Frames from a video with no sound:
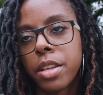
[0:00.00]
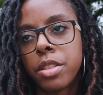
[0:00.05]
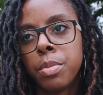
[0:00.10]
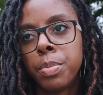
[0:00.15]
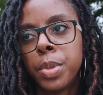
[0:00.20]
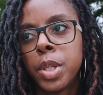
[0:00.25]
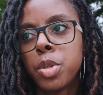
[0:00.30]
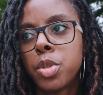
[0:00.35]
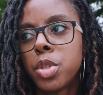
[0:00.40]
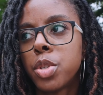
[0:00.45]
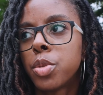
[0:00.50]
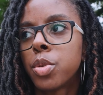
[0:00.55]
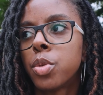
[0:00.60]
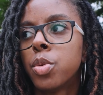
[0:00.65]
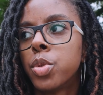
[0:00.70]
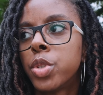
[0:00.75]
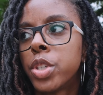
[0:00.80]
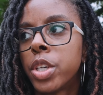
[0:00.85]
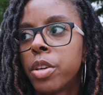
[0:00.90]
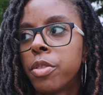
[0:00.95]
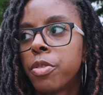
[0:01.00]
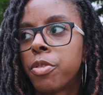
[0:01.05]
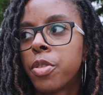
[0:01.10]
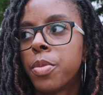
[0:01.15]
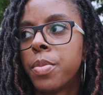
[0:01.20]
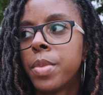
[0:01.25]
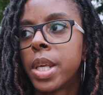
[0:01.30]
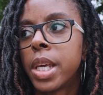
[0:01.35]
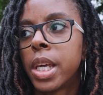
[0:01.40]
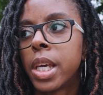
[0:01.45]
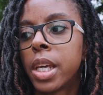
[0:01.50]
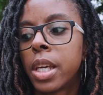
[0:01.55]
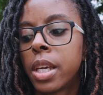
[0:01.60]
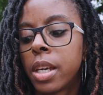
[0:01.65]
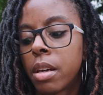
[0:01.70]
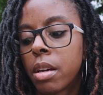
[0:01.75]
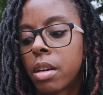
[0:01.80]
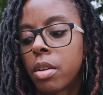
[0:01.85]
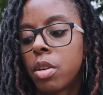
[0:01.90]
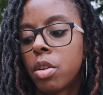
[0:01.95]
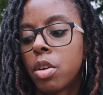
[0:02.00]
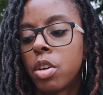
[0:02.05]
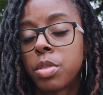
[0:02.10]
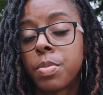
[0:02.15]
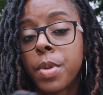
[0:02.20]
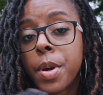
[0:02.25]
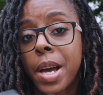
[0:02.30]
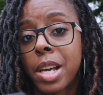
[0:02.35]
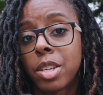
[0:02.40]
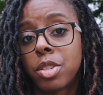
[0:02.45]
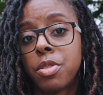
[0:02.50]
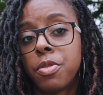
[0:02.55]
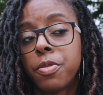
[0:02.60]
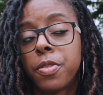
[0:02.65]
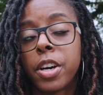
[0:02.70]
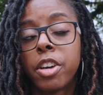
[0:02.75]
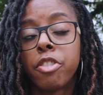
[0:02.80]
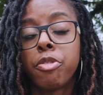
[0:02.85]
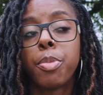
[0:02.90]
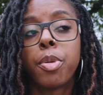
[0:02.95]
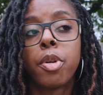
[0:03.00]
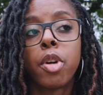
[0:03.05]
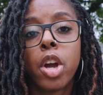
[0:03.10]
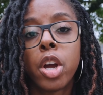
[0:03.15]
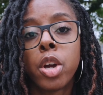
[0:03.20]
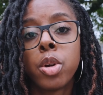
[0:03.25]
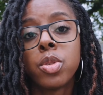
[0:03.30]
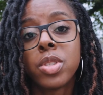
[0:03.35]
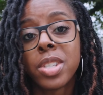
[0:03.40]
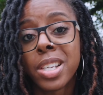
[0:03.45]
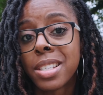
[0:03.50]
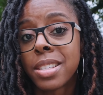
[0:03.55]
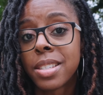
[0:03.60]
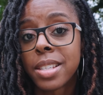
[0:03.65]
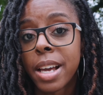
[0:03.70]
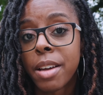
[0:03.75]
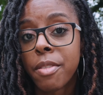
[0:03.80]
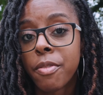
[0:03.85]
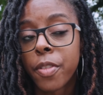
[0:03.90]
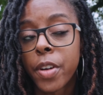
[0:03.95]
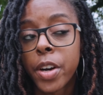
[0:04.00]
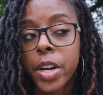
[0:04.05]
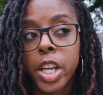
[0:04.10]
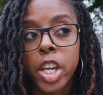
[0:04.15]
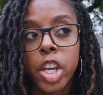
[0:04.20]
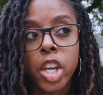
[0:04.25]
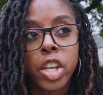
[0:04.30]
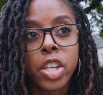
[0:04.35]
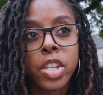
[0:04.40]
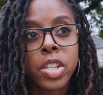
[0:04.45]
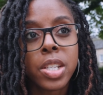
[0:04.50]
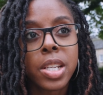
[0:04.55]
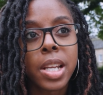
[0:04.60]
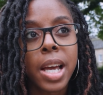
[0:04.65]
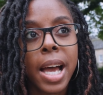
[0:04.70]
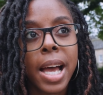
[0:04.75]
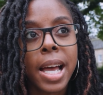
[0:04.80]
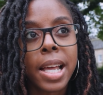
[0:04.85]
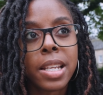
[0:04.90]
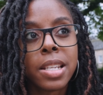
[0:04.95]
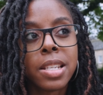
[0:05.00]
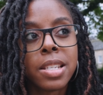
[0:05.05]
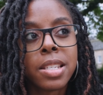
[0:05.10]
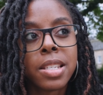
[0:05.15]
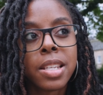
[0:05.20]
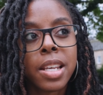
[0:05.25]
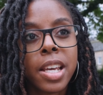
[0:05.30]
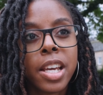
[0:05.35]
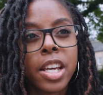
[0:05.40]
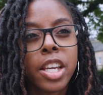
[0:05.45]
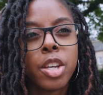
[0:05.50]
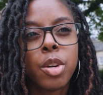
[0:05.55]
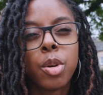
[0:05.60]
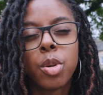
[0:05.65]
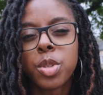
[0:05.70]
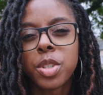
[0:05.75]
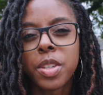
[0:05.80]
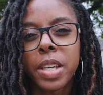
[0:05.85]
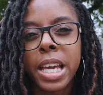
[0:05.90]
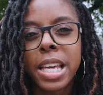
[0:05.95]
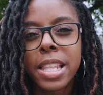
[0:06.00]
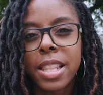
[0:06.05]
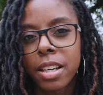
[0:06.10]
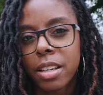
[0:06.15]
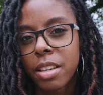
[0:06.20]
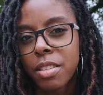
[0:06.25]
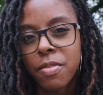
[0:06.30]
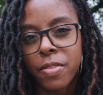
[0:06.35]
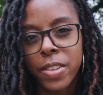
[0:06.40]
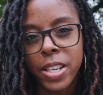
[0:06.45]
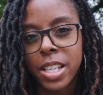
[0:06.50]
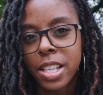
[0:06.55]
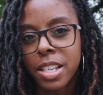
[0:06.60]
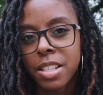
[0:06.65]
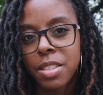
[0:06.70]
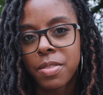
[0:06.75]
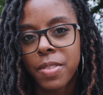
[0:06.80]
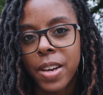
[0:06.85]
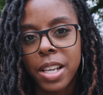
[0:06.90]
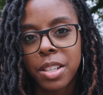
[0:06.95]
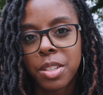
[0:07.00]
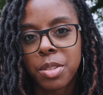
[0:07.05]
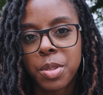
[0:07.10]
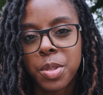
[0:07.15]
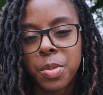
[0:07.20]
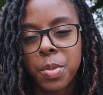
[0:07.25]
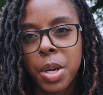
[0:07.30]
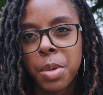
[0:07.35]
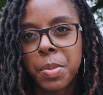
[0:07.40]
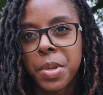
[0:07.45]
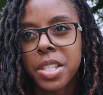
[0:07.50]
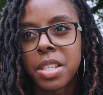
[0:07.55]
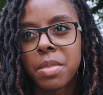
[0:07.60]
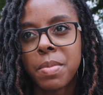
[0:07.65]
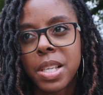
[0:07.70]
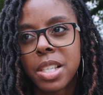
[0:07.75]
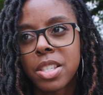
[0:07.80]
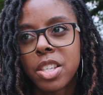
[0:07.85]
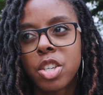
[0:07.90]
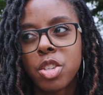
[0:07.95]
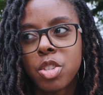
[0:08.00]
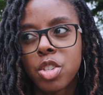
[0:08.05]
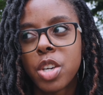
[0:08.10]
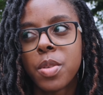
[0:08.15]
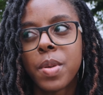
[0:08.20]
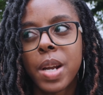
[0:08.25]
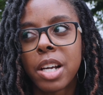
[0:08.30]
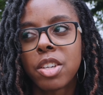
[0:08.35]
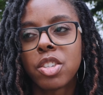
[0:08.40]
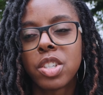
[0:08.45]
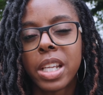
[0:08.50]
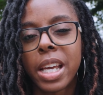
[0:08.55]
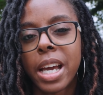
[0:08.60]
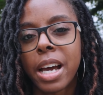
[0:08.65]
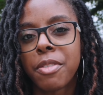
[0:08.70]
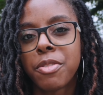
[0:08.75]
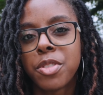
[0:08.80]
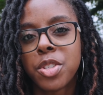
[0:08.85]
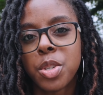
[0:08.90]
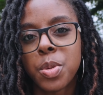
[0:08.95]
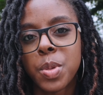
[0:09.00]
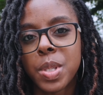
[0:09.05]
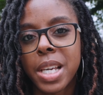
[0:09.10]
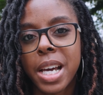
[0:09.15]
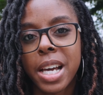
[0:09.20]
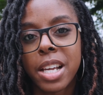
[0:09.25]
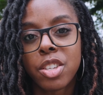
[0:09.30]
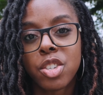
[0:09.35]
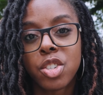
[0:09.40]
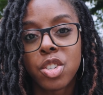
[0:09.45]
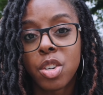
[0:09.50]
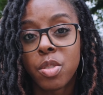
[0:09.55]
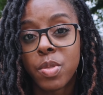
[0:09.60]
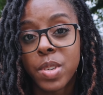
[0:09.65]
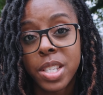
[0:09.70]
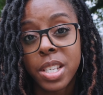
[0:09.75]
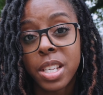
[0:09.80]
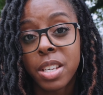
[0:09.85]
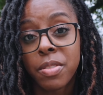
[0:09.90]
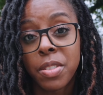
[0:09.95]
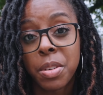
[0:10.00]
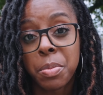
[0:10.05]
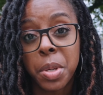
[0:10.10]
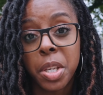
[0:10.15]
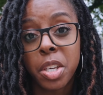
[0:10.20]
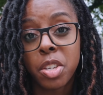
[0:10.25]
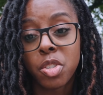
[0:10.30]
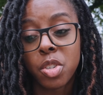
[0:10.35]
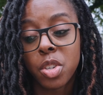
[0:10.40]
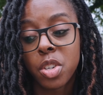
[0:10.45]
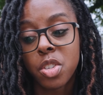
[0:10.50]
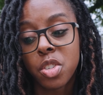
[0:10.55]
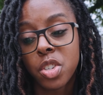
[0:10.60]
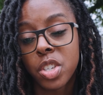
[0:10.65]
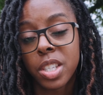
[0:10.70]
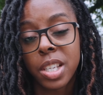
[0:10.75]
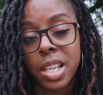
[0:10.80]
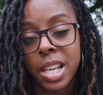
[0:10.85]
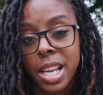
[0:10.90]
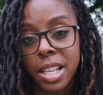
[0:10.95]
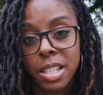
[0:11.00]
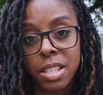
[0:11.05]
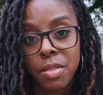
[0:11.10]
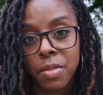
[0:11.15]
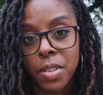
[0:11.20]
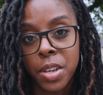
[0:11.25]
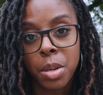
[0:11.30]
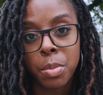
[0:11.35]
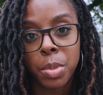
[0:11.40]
the Bluetooth audio from the Osmo Action 5 Pro does sound very good, and you're also getting that convenience factor as well, because it means that you don't actually have to attach a receiver, because you can just connect it via